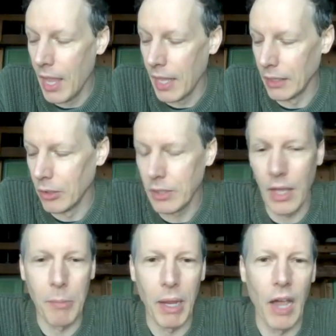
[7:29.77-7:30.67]
And I looked
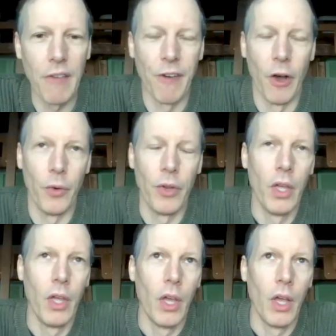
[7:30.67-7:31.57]
down at my iPhone
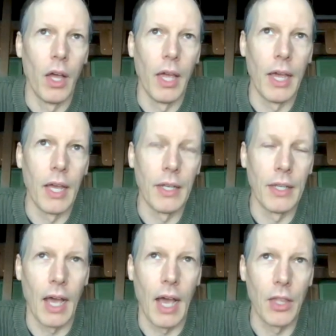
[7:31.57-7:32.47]

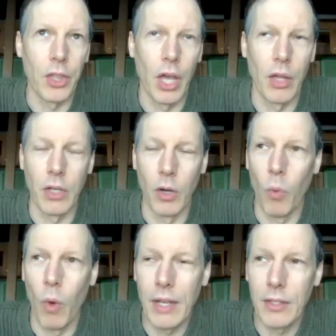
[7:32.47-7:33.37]
and I thought,
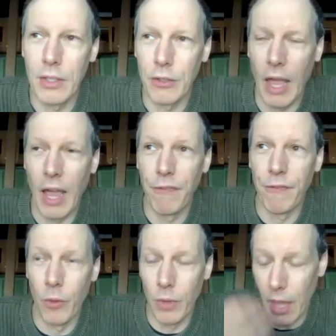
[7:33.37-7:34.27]
why does this
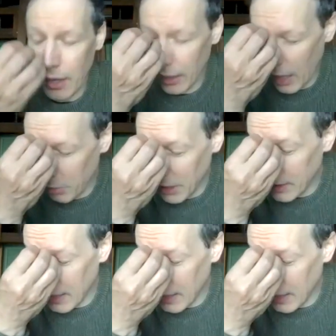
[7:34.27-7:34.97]
iPhone not allow me to